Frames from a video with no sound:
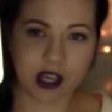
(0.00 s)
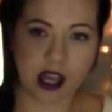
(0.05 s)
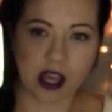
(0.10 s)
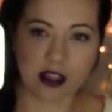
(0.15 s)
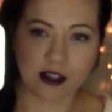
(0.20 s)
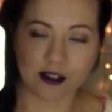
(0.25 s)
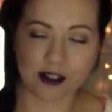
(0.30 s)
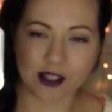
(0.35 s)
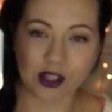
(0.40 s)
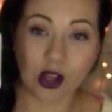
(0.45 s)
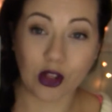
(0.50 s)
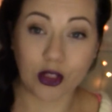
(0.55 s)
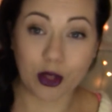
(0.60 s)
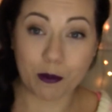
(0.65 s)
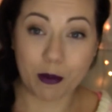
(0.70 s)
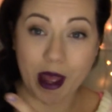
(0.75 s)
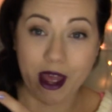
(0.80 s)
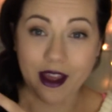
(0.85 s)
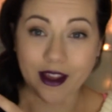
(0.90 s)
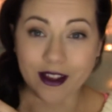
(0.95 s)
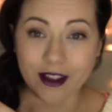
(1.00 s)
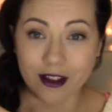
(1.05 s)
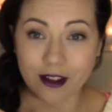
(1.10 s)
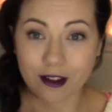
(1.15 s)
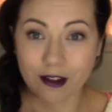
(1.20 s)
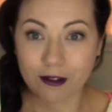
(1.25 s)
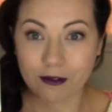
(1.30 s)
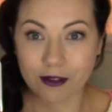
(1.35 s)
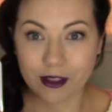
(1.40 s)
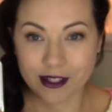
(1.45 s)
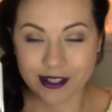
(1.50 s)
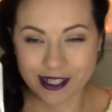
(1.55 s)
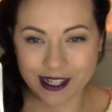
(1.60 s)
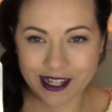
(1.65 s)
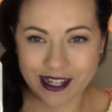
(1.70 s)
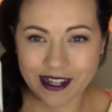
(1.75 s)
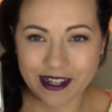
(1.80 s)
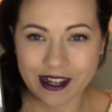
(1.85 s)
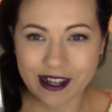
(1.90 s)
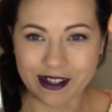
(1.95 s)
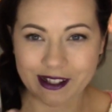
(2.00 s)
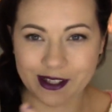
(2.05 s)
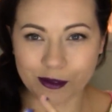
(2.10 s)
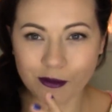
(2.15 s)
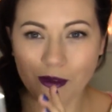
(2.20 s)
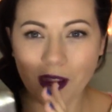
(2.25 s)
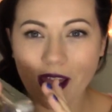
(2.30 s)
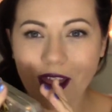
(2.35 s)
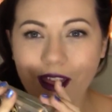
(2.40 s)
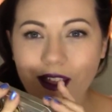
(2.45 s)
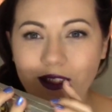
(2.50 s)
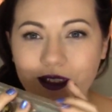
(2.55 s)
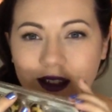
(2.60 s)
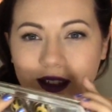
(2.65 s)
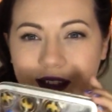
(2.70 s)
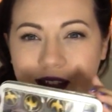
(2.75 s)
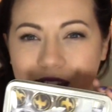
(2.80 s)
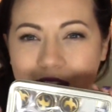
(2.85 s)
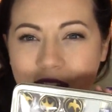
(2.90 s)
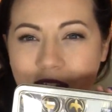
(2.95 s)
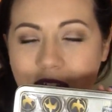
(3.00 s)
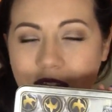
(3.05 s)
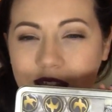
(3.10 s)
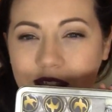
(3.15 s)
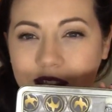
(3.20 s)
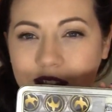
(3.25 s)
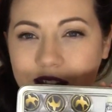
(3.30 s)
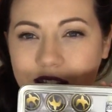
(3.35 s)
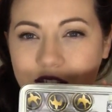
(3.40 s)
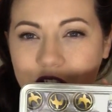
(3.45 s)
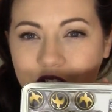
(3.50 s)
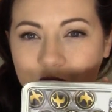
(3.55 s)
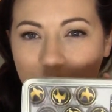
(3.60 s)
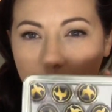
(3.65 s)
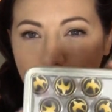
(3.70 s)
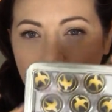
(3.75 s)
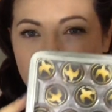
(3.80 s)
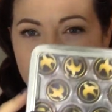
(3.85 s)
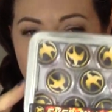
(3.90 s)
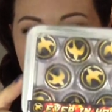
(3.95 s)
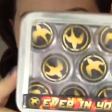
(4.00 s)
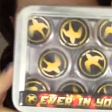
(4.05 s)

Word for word: colors on the back of the tin as well. And then each one